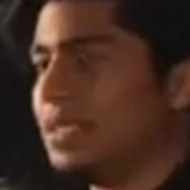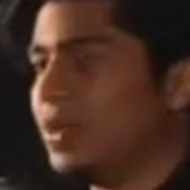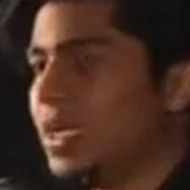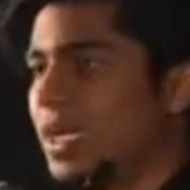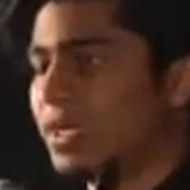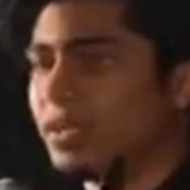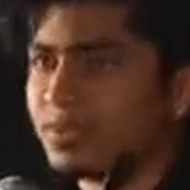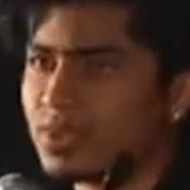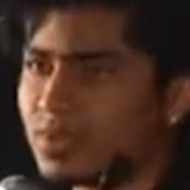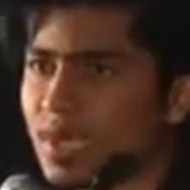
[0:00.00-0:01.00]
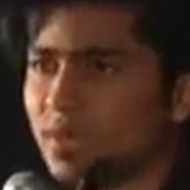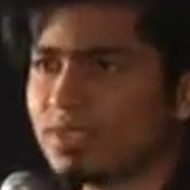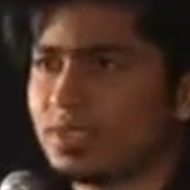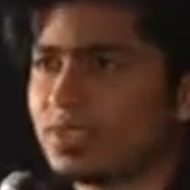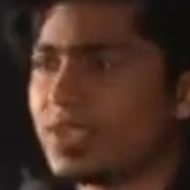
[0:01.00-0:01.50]
You know, in
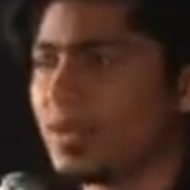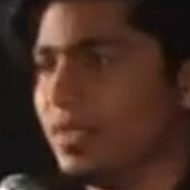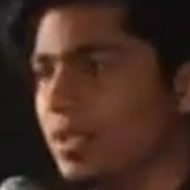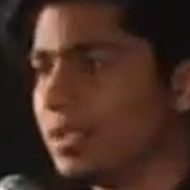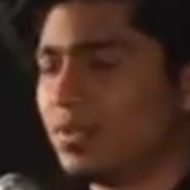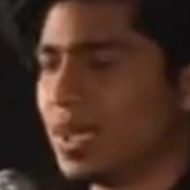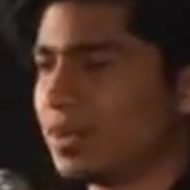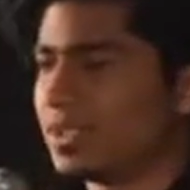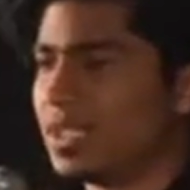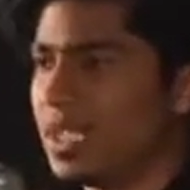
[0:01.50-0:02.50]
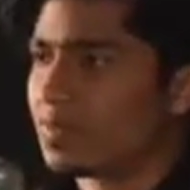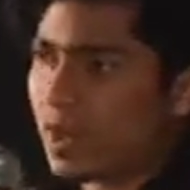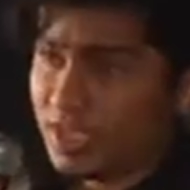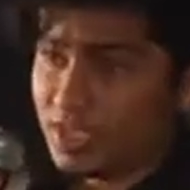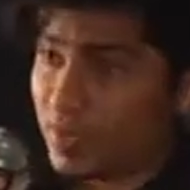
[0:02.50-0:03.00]
2007, 2008,
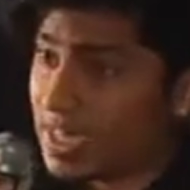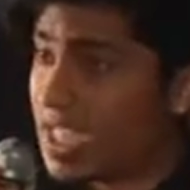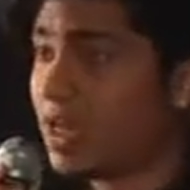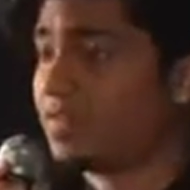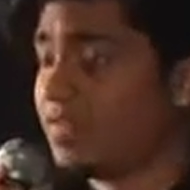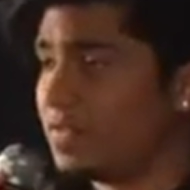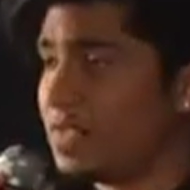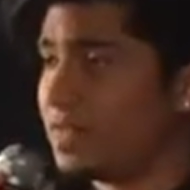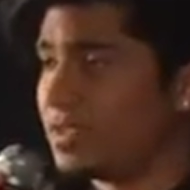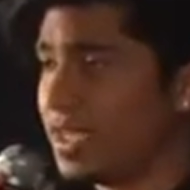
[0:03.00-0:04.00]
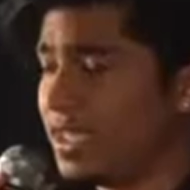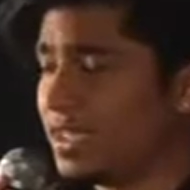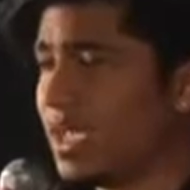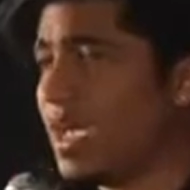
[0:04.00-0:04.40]
prices went down 50%.